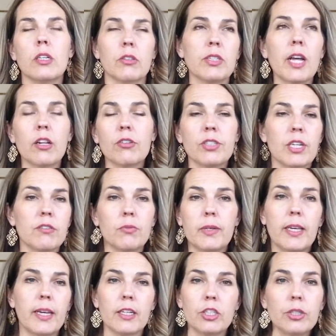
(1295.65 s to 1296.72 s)
tell ourselves we
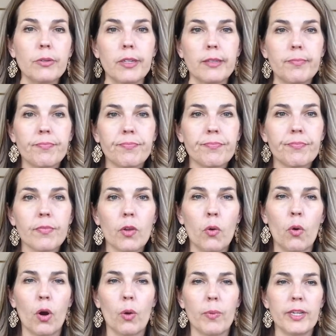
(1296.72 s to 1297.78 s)
can't do it,
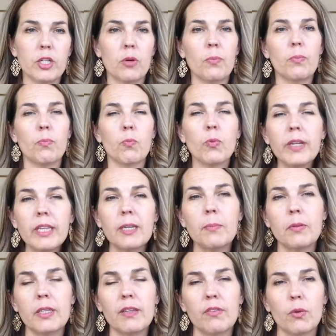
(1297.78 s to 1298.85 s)
or we don't really
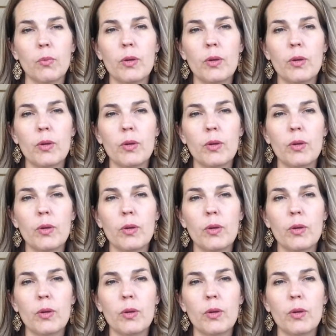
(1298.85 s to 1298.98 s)
believe it.